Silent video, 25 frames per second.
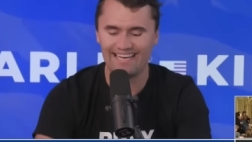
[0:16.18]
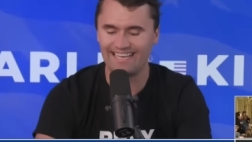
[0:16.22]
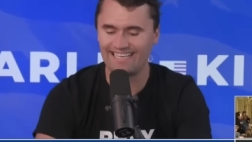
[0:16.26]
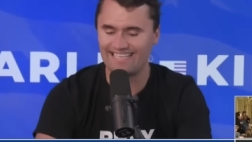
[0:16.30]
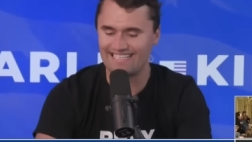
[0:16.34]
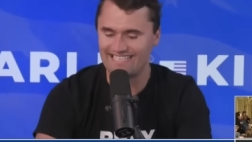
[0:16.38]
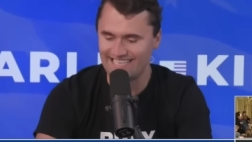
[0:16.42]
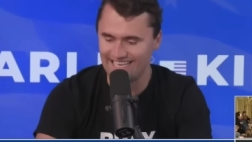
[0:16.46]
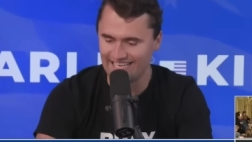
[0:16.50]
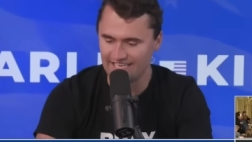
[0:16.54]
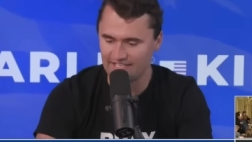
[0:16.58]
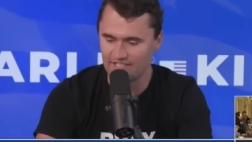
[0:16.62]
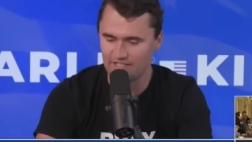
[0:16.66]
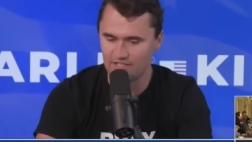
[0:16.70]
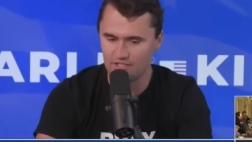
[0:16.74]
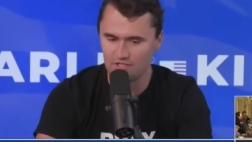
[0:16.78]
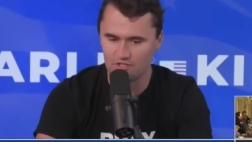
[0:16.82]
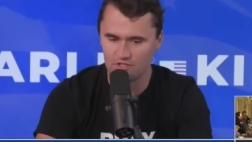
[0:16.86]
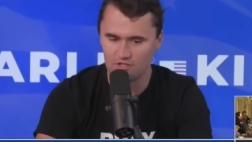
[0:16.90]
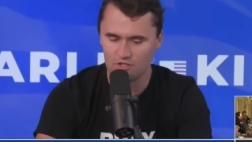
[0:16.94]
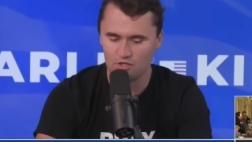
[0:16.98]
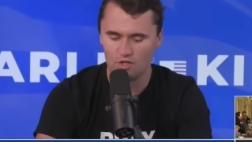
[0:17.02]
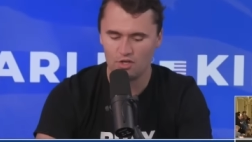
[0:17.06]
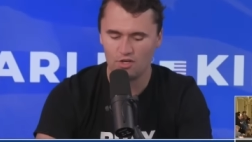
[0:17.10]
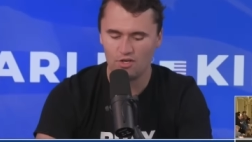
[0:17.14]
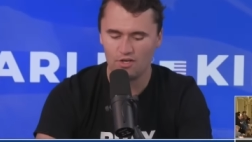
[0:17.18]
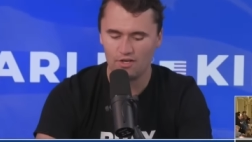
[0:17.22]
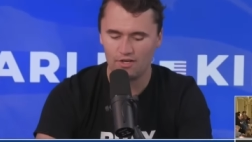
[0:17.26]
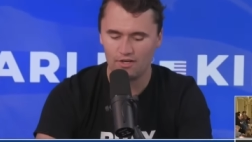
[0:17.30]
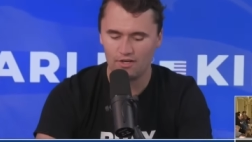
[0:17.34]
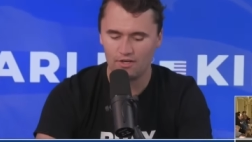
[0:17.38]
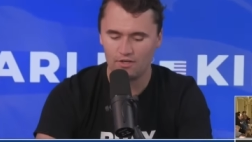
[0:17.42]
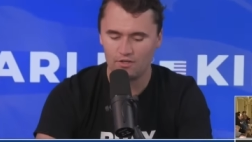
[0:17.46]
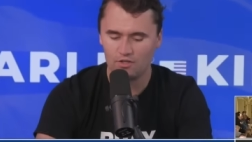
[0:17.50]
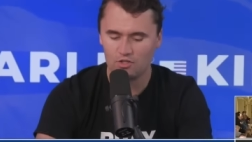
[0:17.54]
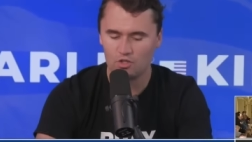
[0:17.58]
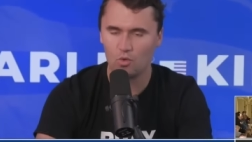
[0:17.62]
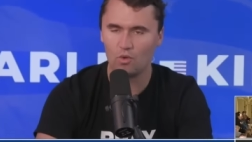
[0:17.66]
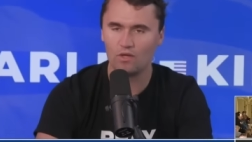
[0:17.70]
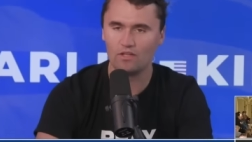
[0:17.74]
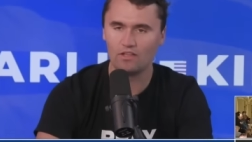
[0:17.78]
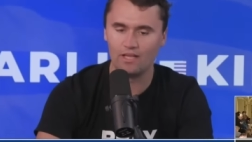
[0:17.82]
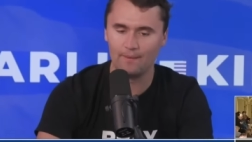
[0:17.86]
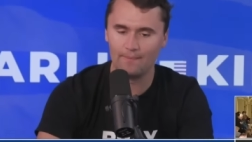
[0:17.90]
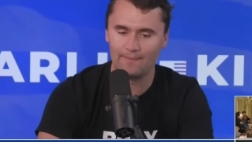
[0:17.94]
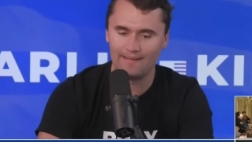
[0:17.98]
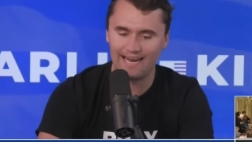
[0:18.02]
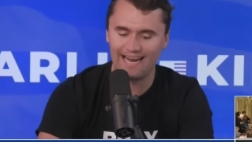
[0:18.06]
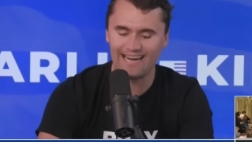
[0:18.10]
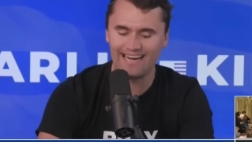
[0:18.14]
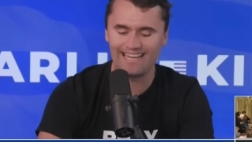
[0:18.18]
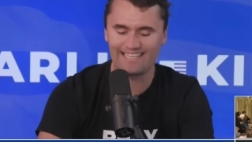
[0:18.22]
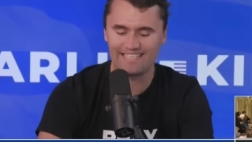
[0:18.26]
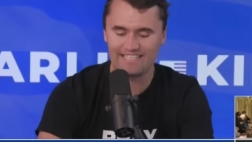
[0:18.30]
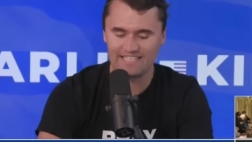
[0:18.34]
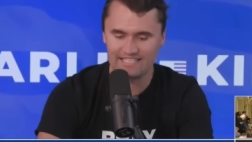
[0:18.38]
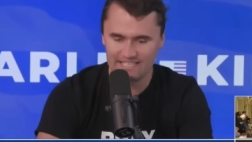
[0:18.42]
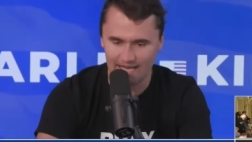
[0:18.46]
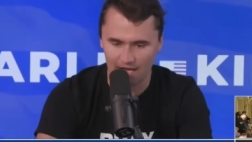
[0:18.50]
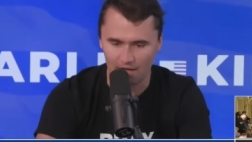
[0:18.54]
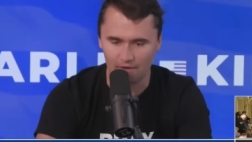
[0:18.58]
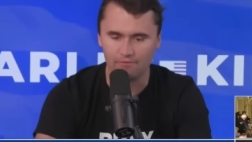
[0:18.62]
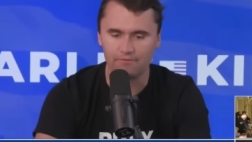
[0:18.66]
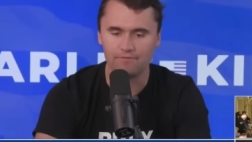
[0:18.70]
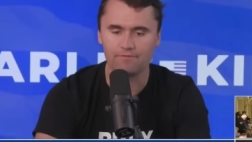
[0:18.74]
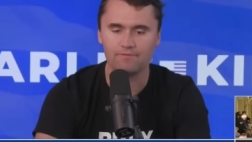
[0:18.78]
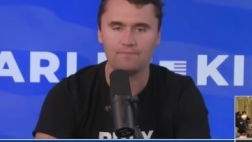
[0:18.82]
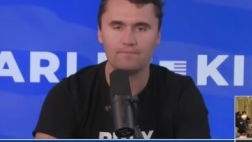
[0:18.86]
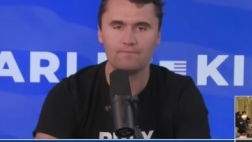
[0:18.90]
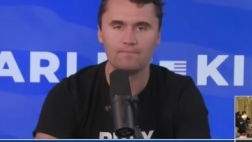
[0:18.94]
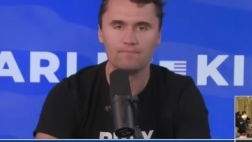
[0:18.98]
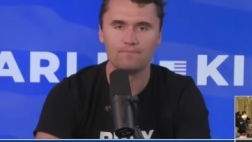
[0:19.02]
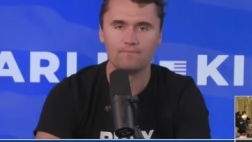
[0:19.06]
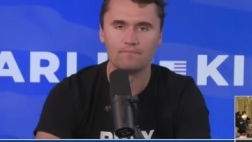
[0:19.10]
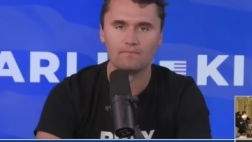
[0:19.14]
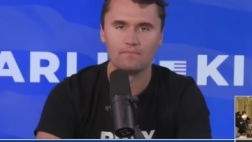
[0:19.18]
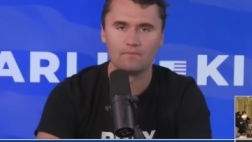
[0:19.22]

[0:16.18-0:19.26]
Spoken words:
It exists to eliminate itself.